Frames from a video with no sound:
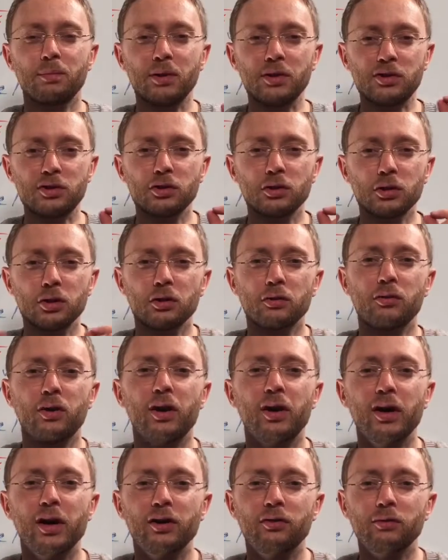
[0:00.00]
Picture your
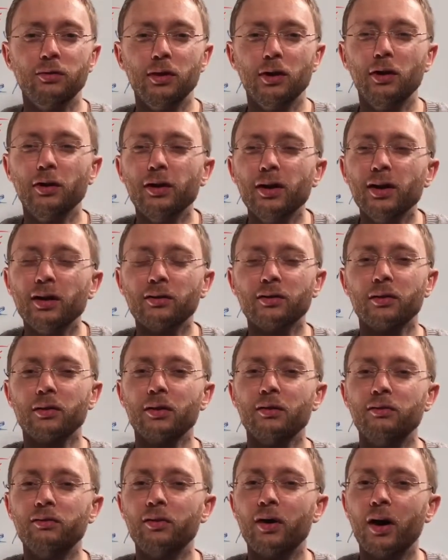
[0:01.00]
eyes. When you're looking at
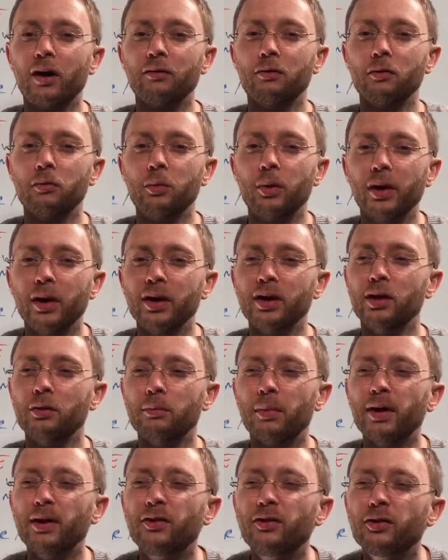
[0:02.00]
something far away, you
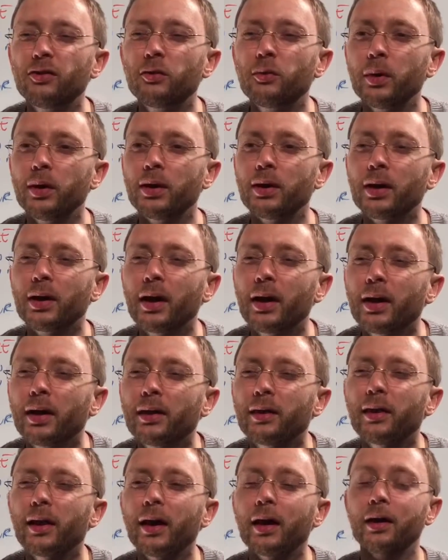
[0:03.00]
might squint
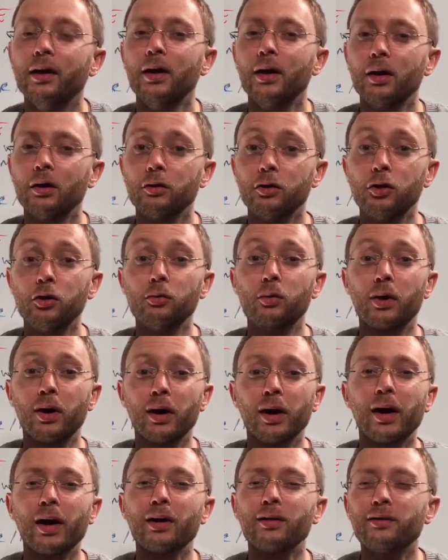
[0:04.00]
like that. You
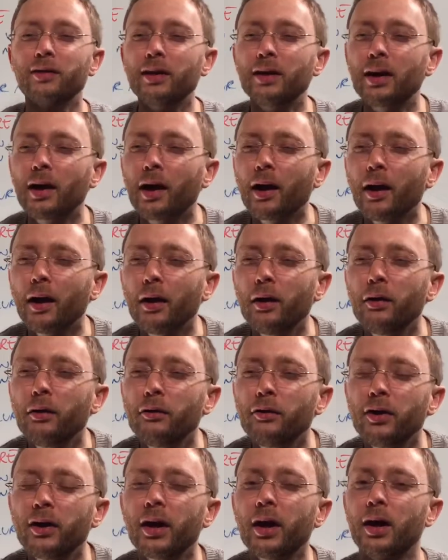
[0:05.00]
are actually
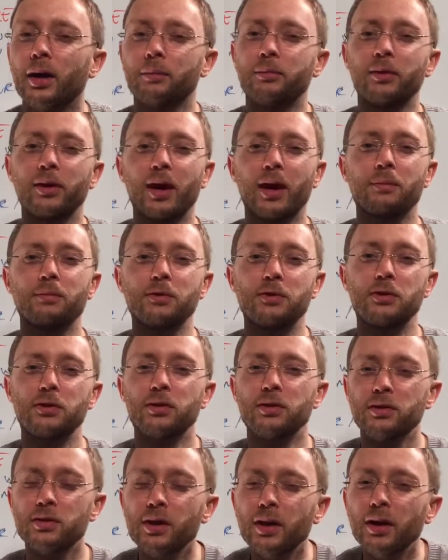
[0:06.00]
closing up the
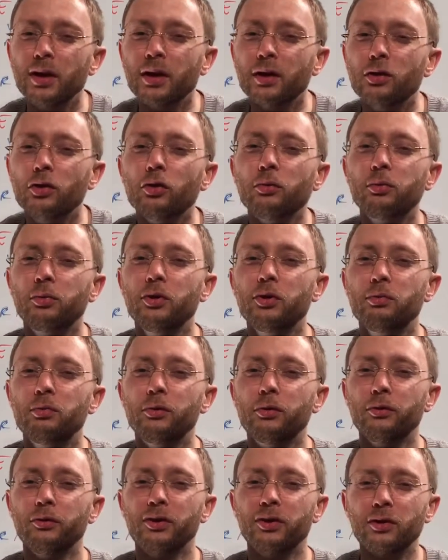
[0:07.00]
apertures in your
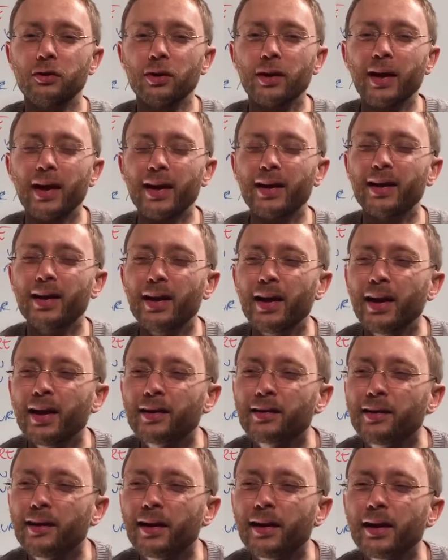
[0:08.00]
pupils and you're letting
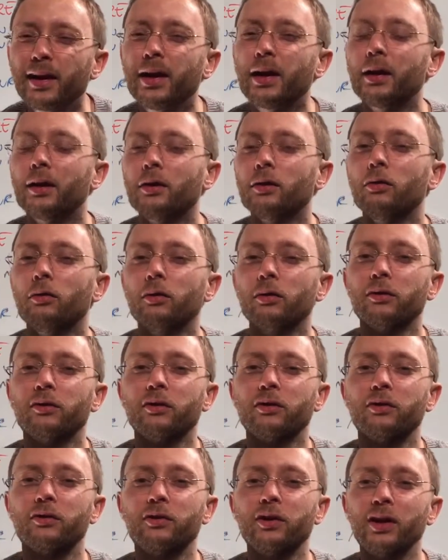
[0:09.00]
less light in order to
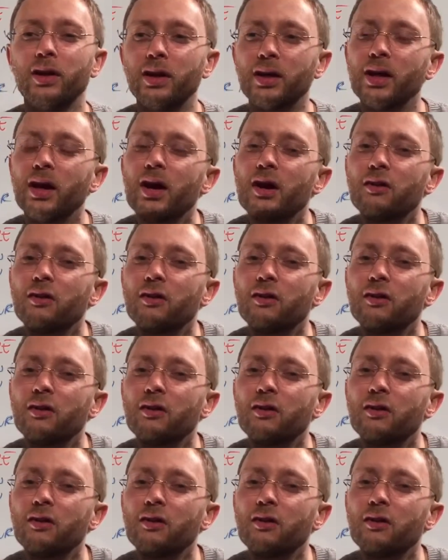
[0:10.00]
see